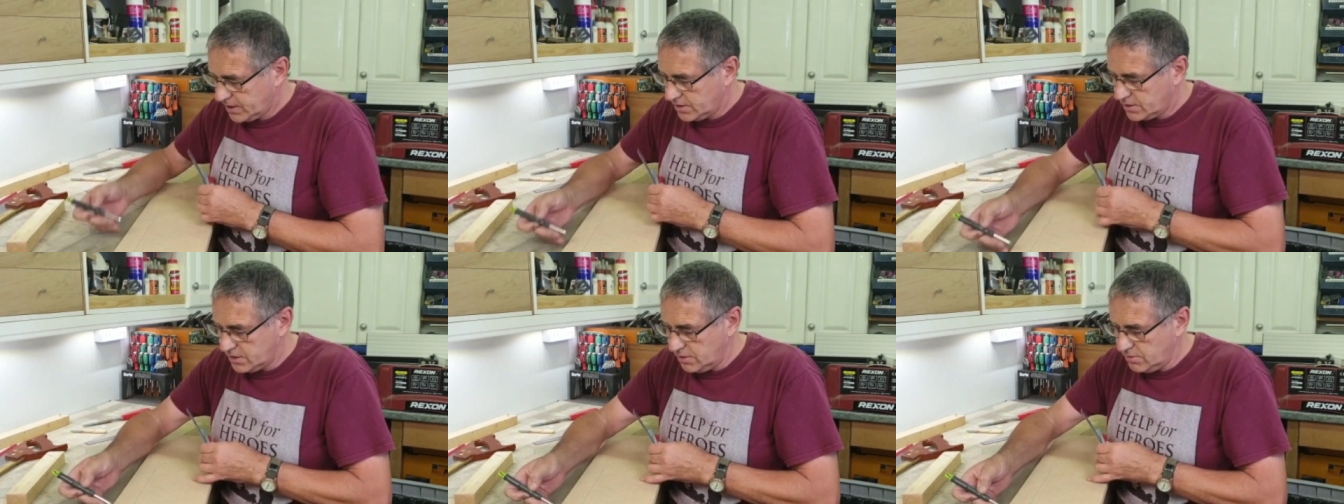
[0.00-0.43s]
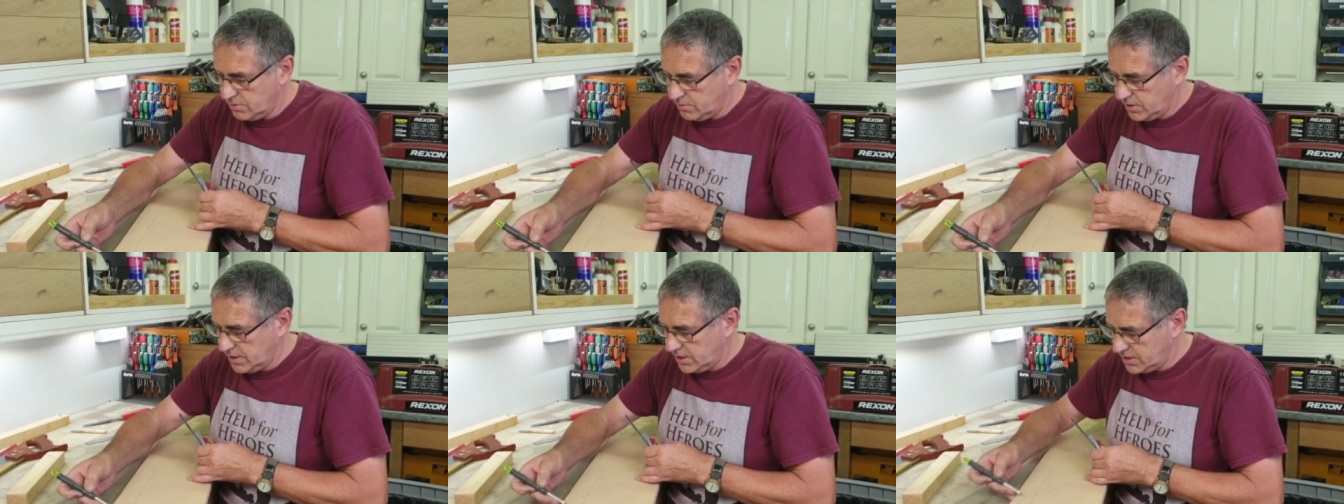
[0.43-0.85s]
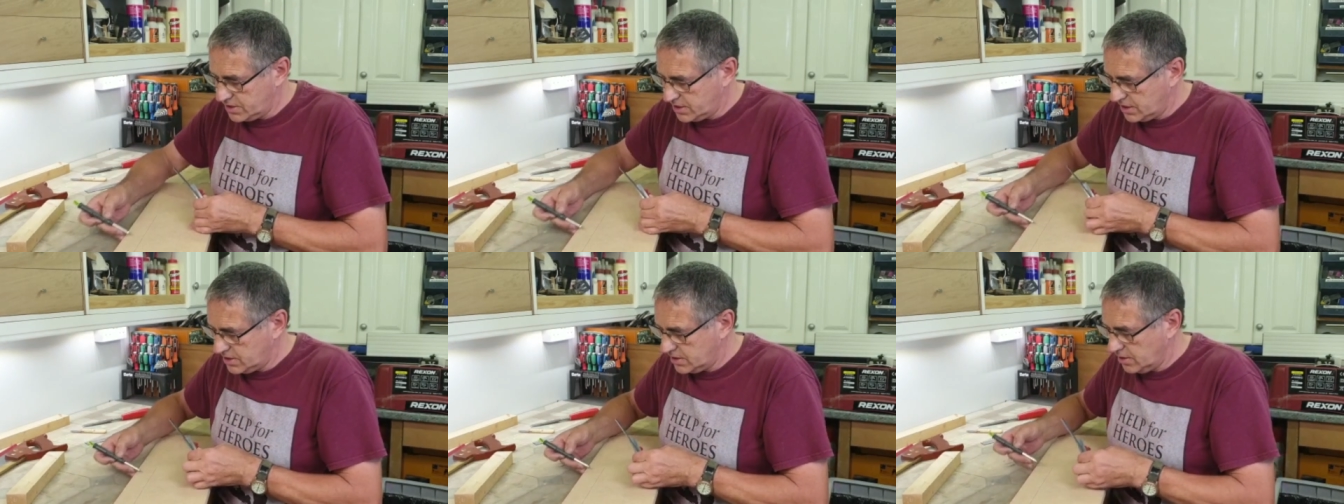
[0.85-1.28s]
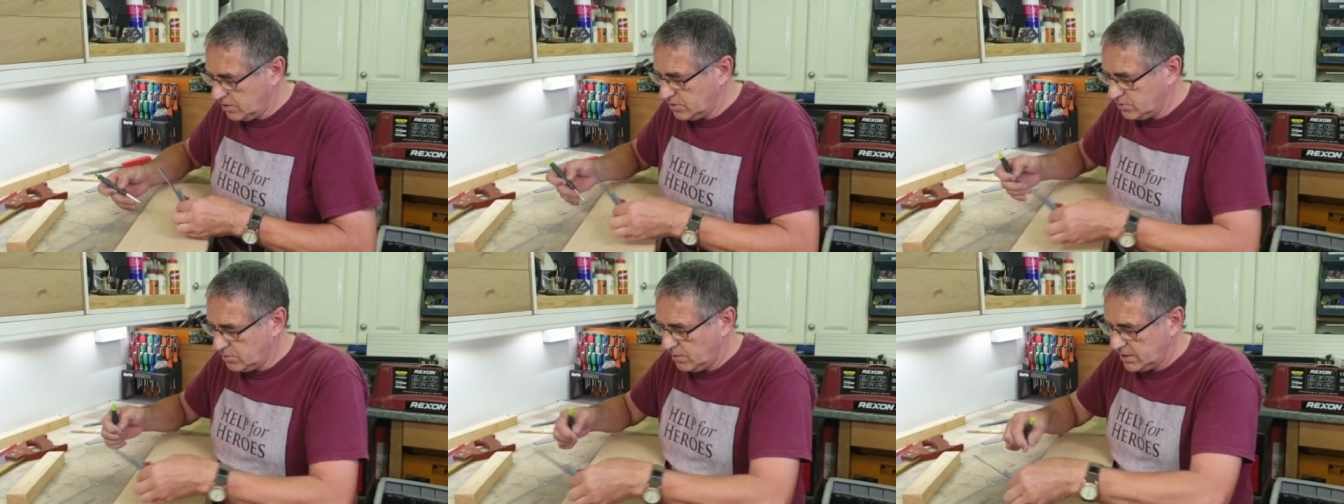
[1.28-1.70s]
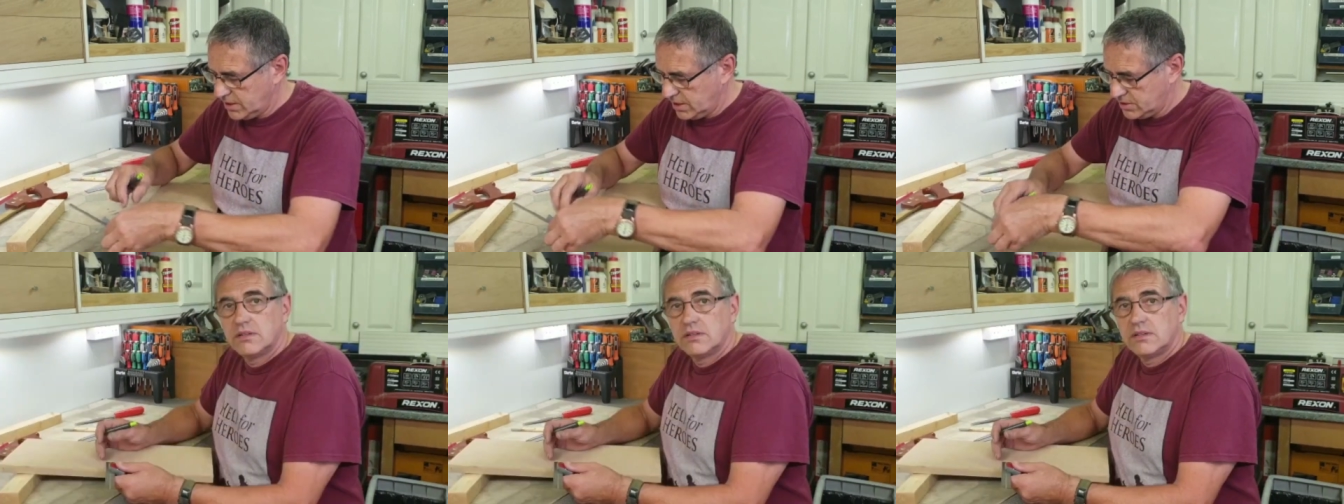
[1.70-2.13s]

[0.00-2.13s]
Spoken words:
So we need a centre line all the way down.